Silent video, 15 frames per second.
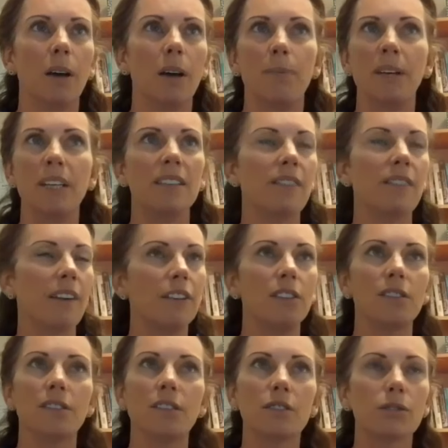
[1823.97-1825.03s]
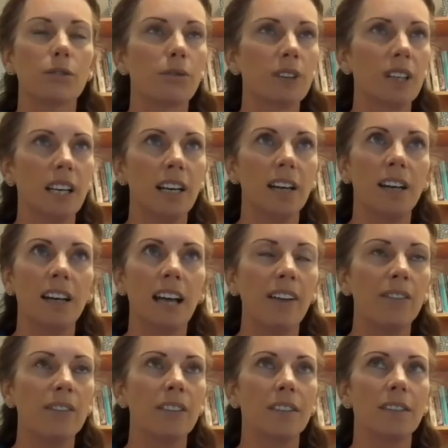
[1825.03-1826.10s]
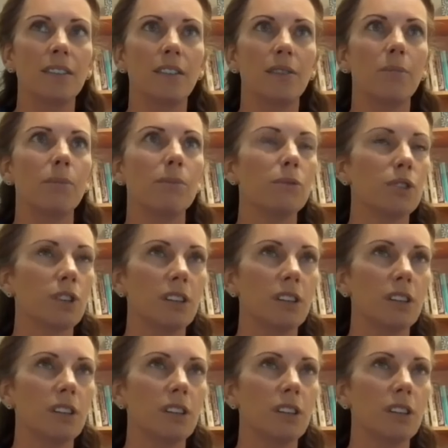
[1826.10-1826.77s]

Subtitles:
piece of evidence that's already in a health system